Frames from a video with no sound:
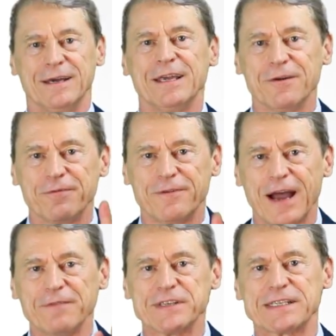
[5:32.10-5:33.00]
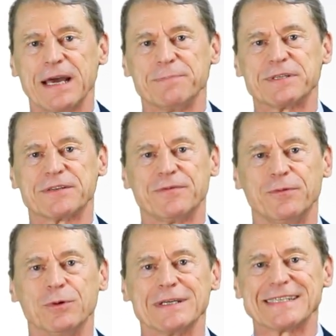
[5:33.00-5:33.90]
Here are five steps
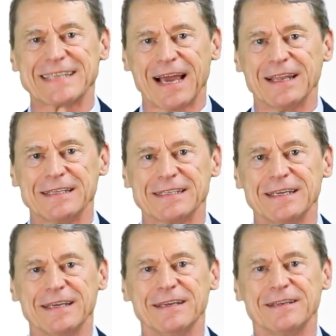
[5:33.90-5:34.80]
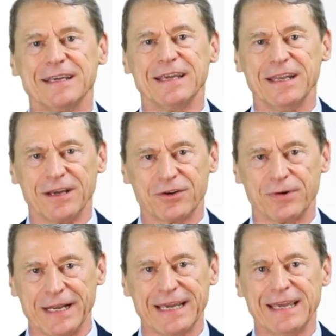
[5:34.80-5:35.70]
for silencing the inner
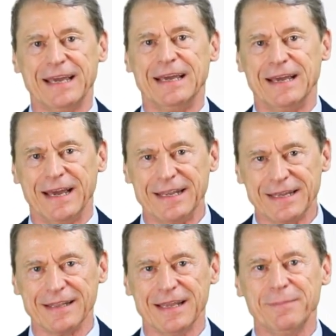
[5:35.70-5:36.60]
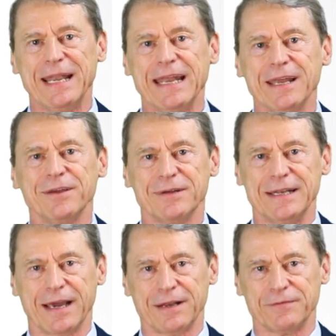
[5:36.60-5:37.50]
critic and eliminating your
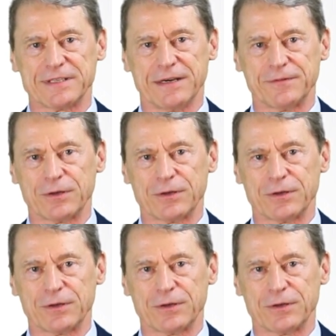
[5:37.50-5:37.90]
negative self